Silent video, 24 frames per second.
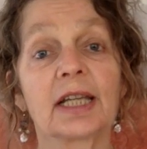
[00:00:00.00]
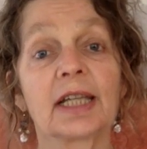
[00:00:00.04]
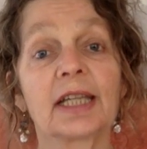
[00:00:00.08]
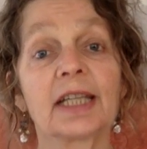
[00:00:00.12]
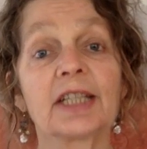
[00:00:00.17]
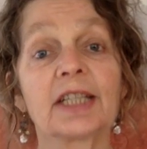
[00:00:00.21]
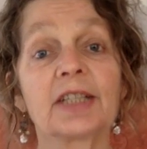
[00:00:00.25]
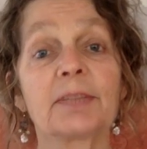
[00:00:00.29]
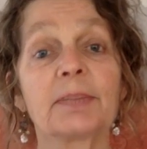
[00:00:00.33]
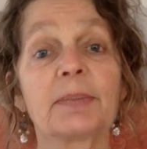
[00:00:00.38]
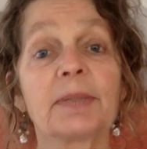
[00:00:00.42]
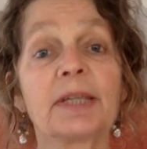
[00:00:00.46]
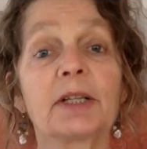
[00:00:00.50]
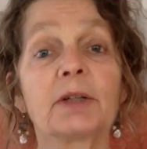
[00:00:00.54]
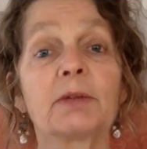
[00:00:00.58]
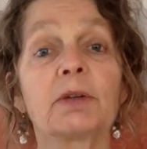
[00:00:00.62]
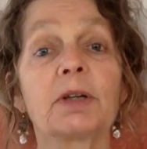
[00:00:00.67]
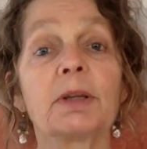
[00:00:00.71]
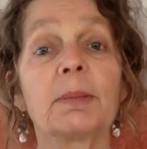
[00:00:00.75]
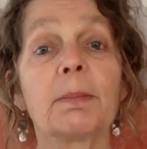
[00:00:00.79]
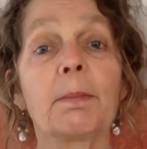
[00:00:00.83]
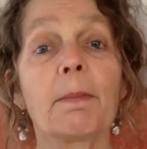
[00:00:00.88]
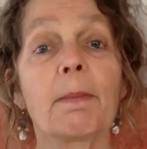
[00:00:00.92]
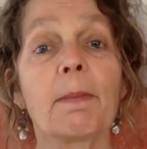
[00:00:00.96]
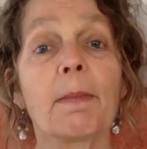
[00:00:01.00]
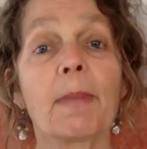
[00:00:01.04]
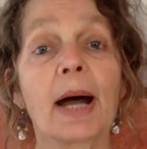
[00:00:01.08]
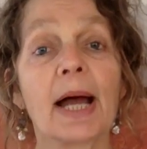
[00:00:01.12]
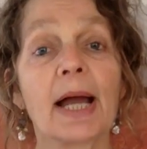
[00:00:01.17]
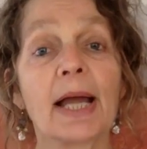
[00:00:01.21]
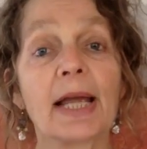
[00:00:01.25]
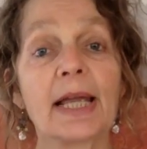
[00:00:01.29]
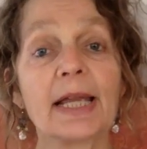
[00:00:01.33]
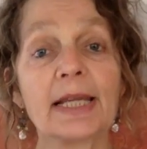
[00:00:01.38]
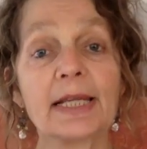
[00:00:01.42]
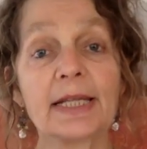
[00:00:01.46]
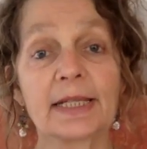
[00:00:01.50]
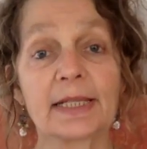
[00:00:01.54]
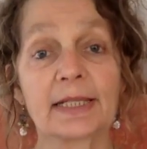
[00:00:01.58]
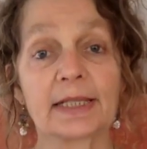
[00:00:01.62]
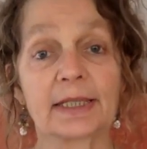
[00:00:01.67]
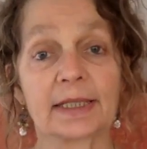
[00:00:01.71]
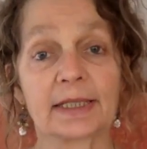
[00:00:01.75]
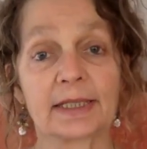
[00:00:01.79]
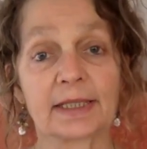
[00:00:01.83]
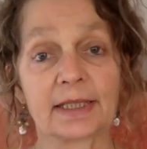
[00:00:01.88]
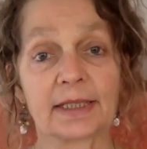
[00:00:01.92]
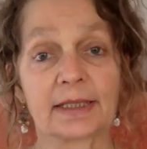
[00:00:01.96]
is being
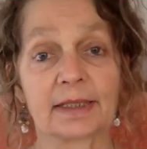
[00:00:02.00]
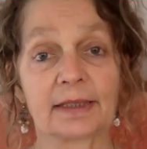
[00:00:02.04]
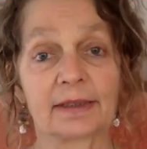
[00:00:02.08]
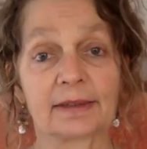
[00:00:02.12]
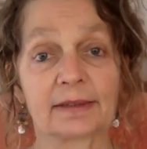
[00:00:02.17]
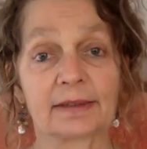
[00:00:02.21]
reminded